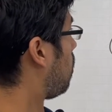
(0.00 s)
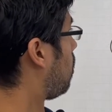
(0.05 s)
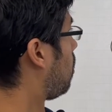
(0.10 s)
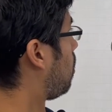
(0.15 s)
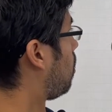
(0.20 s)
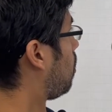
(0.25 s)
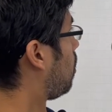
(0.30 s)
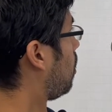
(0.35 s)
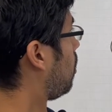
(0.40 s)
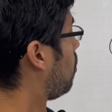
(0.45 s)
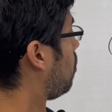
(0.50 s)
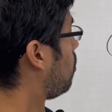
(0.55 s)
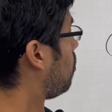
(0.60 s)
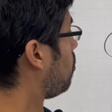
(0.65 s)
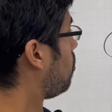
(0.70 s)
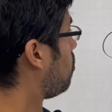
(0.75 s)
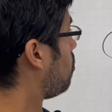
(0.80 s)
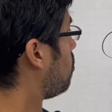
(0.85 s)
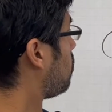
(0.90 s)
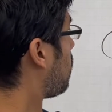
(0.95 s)

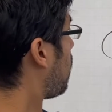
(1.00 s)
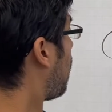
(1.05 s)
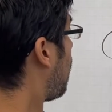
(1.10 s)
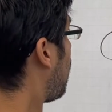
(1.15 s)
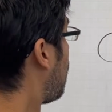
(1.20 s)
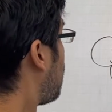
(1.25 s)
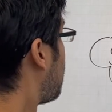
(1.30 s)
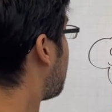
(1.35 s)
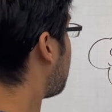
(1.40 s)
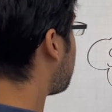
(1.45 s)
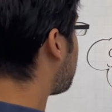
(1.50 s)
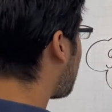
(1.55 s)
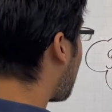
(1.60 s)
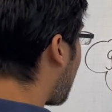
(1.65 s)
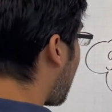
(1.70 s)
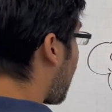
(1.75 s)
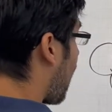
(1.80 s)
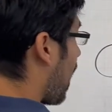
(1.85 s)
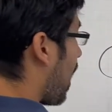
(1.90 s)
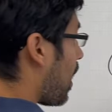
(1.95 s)
Okay, and
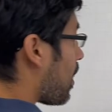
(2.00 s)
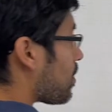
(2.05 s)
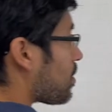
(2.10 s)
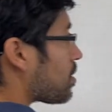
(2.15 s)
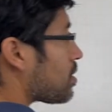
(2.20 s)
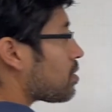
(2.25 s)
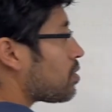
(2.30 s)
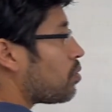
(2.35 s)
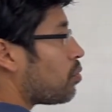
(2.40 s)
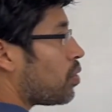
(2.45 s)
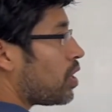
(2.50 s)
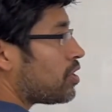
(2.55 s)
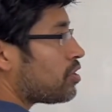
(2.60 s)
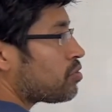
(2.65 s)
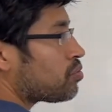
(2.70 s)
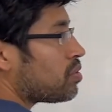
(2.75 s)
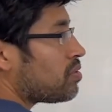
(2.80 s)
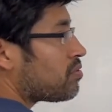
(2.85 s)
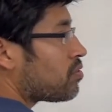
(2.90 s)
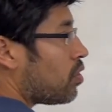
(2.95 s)
that, once
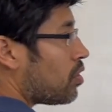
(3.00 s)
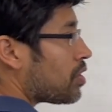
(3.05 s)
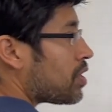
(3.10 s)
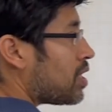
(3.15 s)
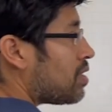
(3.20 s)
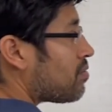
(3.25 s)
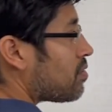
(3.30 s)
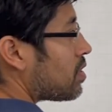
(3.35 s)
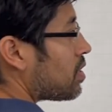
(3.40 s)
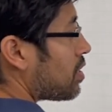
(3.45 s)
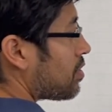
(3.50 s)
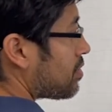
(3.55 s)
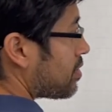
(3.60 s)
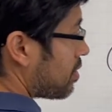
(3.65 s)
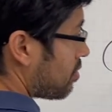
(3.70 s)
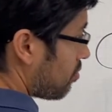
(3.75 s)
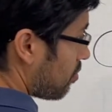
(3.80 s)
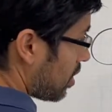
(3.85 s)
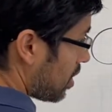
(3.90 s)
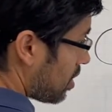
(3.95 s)
we've got evenness
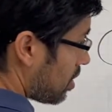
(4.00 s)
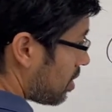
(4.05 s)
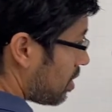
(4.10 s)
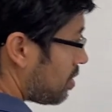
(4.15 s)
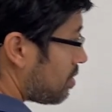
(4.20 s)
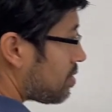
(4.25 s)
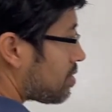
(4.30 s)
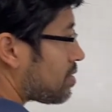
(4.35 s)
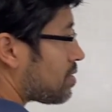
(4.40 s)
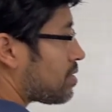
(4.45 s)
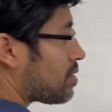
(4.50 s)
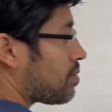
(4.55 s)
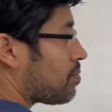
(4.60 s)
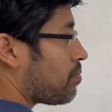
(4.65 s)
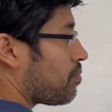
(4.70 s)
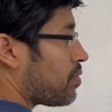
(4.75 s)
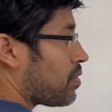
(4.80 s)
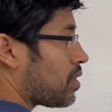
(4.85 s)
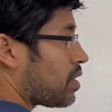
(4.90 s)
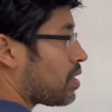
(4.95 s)
and richness,
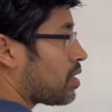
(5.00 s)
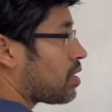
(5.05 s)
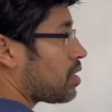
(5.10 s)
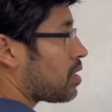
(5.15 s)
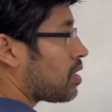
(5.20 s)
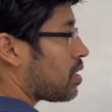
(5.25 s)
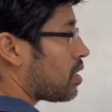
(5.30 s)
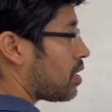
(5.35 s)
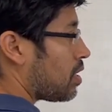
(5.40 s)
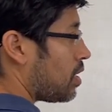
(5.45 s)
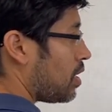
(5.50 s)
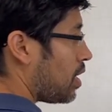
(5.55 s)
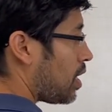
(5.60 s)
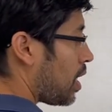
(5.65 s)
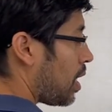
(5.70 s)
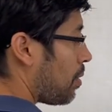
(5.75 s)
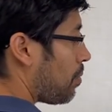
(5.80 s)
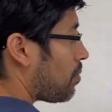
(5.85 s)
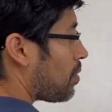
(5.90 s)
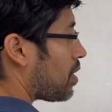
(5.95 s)

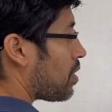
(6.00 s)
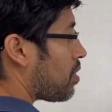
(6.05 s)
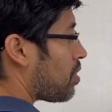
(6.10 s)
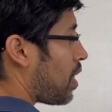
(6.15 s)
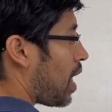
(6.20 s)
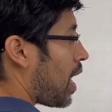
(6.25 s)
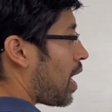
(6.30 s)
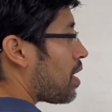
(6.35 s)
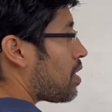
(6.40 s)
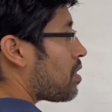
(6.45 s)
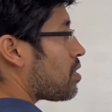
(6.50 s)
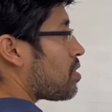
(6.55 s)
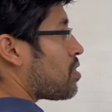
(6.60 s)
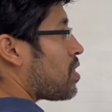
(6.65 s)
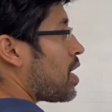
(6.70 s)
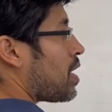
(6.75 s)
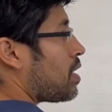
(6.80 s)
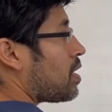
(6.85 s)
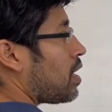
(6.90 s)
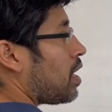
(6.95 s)
that
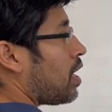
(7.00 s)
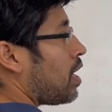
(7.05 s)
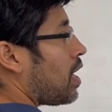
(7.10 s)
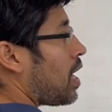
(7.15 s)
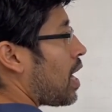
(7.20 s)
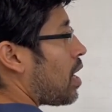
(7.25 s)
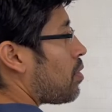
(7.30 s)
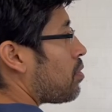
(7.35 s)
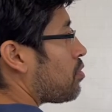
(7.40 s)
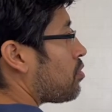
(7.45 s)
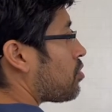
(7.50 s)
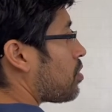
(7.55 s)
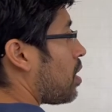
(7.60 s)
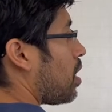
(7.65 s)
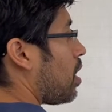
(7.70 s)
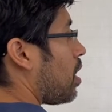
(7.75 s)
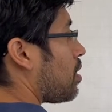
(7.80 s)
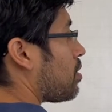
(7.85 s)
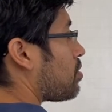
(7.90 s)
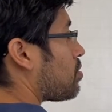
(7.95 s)
then allows
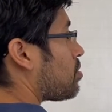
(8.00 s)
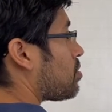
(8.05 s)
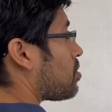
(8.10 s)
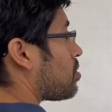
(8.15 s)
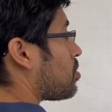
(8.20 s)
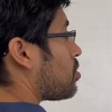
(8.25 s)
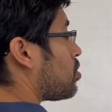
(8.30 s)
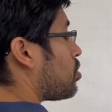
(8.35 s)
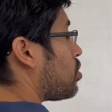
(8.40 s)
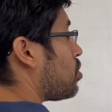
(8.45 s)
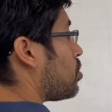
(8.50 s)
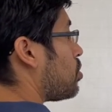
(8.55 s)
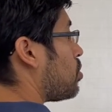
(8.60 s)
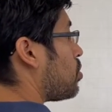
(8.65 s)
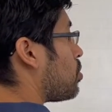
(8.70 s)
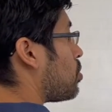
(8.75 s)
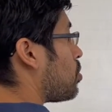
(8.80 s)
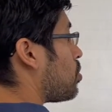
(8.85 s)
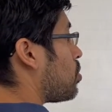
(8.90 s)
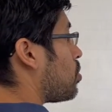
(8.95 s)
us
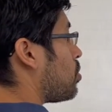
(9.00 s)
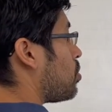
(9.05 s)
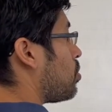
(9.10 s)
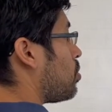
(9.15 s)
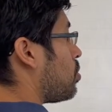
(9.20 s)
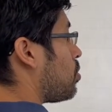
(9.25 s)
to